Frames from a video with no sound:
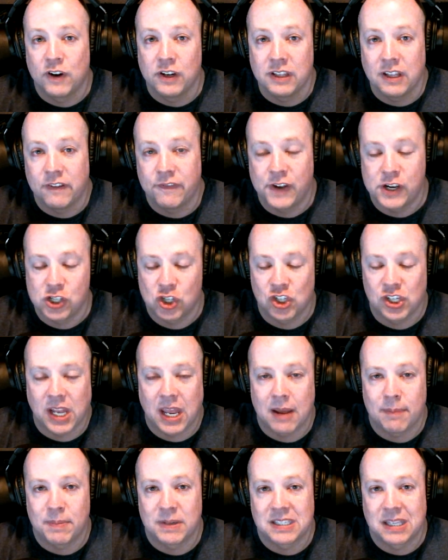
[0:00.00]
in the Avengers
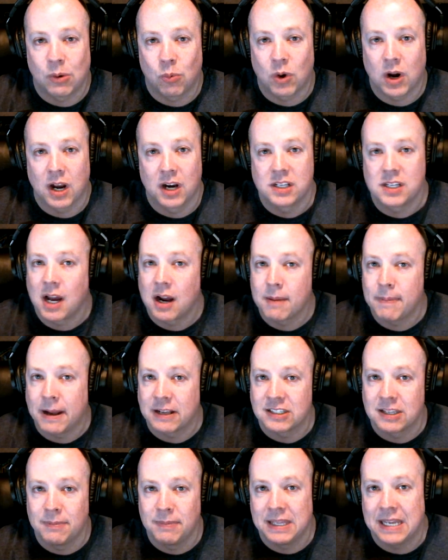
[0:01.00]
Campus that we're going to talk
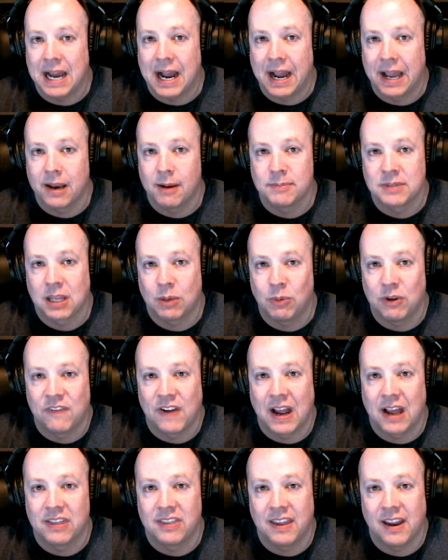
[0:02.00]
about some of the items that we've
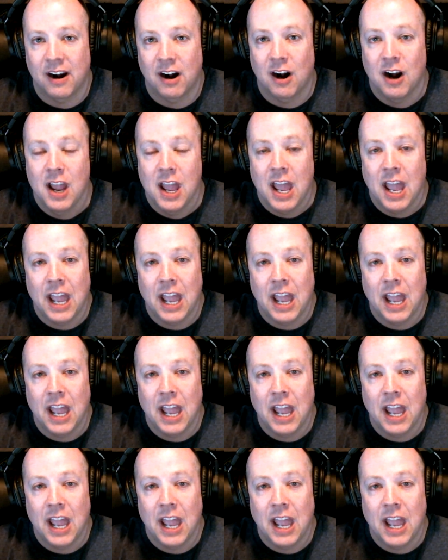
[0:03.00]
had there,